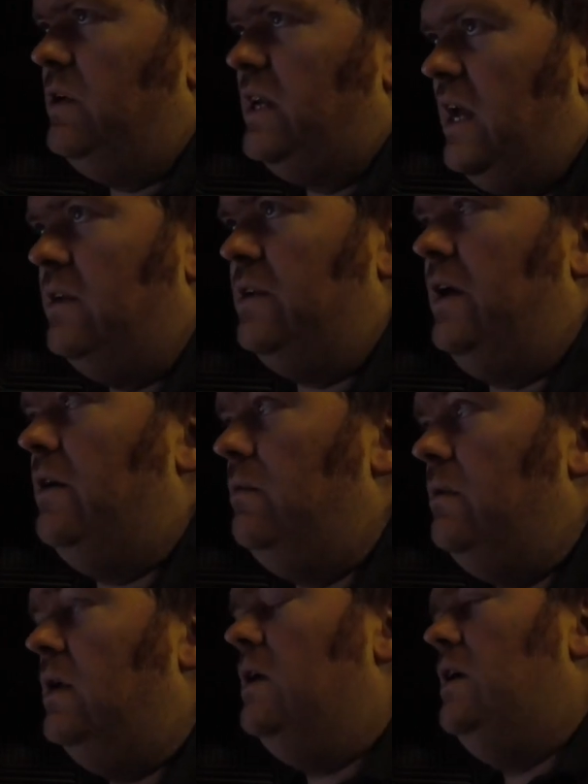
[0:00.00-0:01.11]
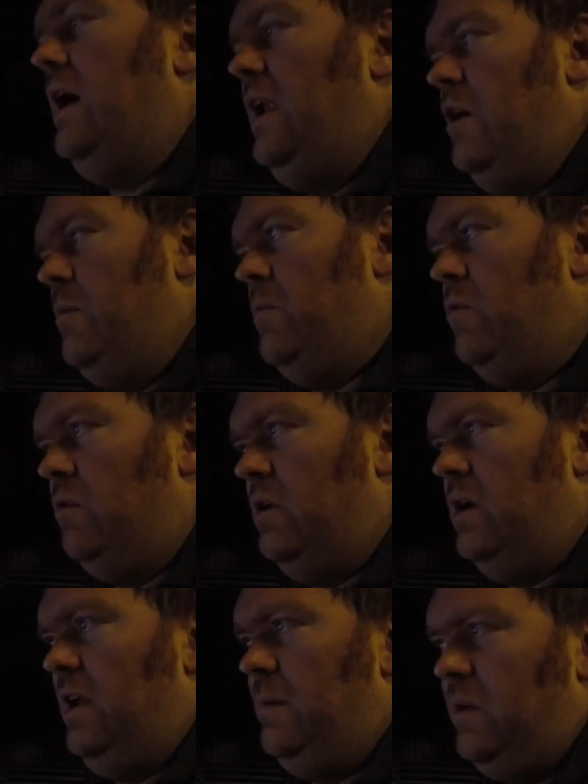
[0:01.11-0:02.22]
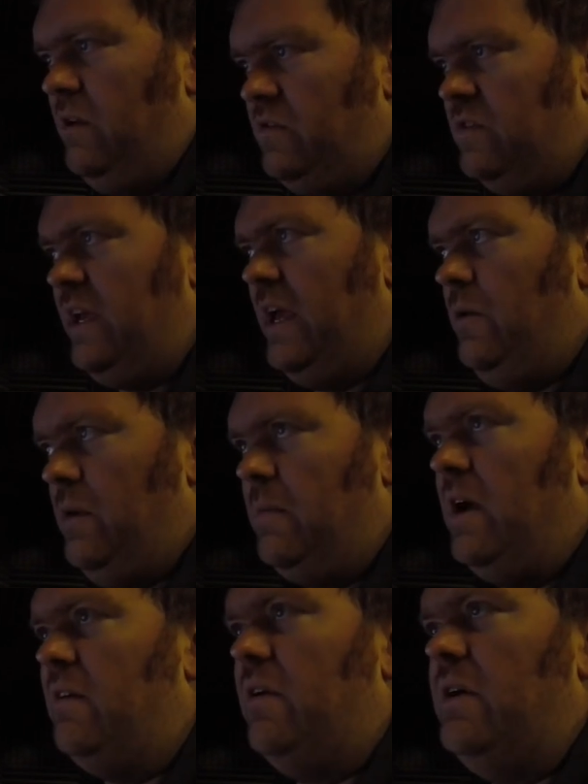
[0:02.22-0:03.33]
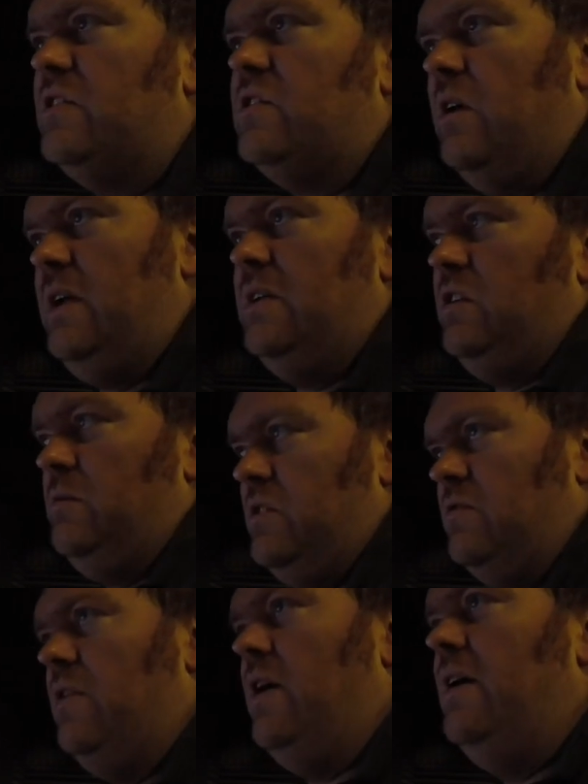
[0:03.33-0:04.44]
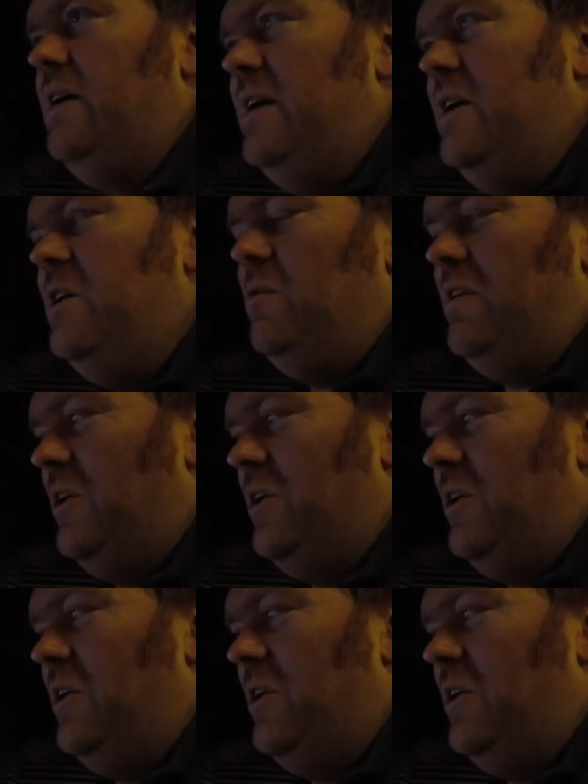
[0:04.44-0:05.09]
We can go a little bit more early, but I've scaled it back very slightly because I'm just we've